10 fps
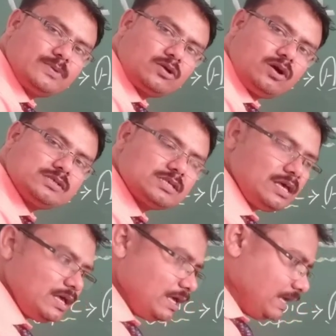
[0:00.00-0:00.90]
because
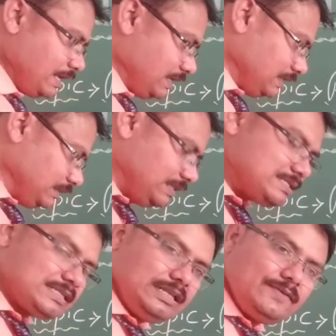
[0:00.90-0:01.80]

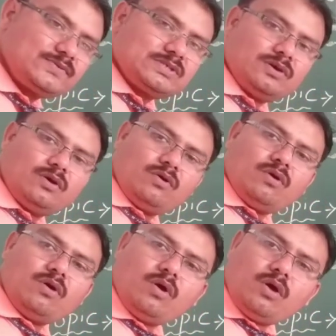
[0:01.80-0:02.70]
these leaves
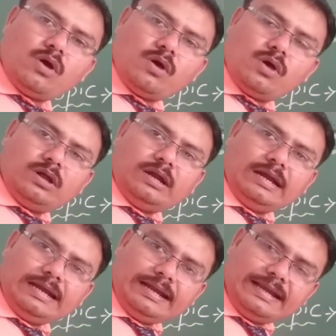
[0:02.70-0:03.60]

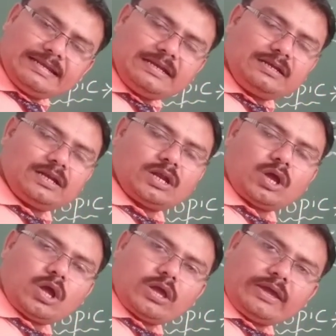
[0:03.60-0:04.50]

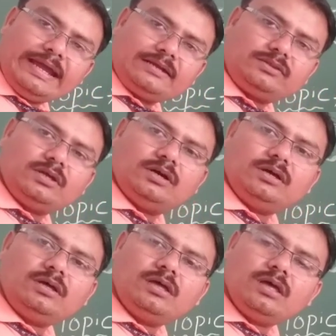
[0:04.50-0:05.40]
didn't get
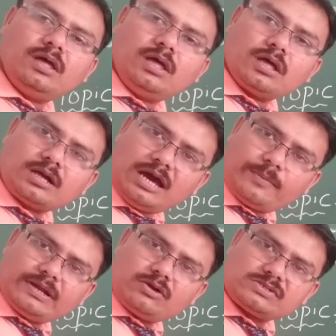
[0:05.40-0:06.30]
the
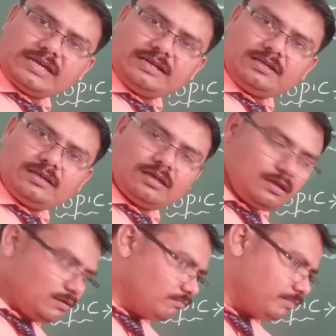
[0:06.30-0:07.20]
carbon
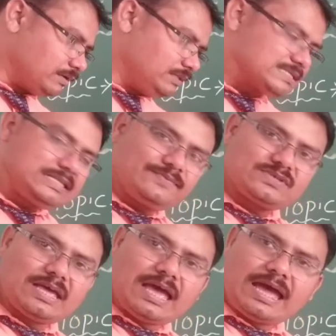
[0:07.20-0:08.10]
dioxide, but these
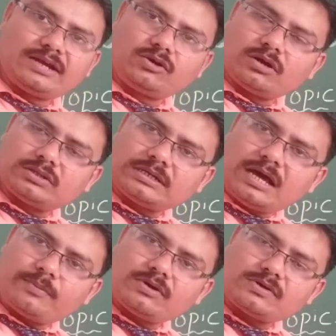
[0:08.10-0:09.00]
leaves had got the
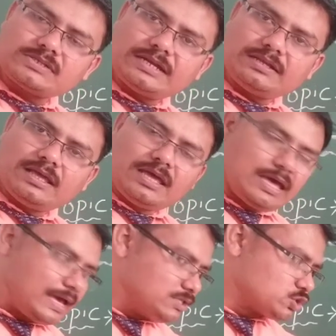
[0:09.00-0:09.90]
carbon dioxide,
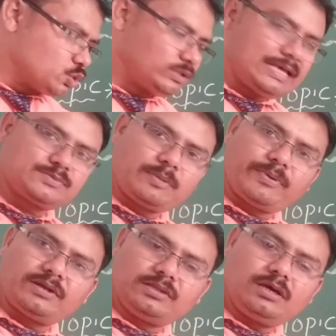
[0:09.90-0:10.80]
and so they have
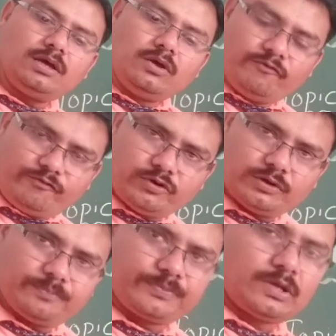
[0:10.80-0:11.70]
prepared their
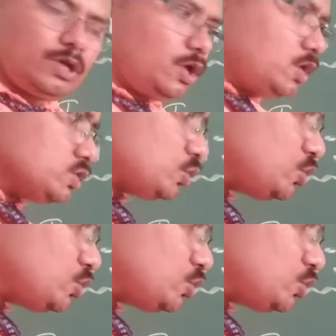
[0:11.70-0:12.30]
food. So